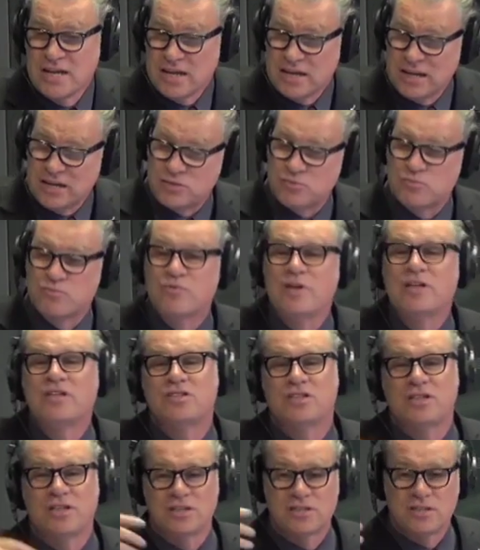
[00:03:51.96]
It's
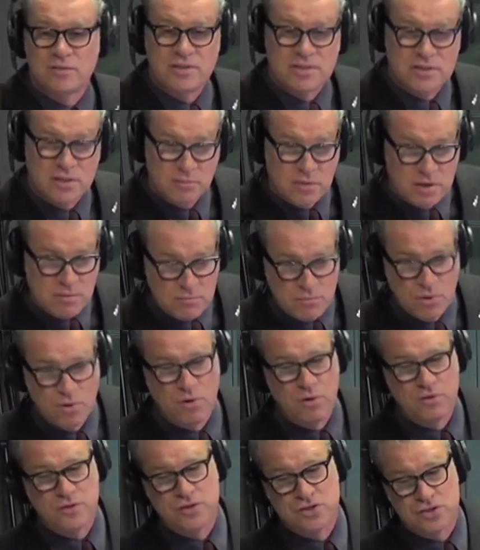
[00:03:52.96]
reaching at doing something
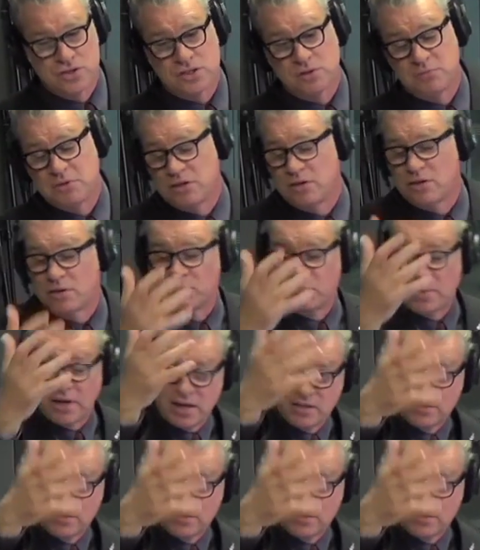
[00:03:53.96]
more than just, I mean, you compare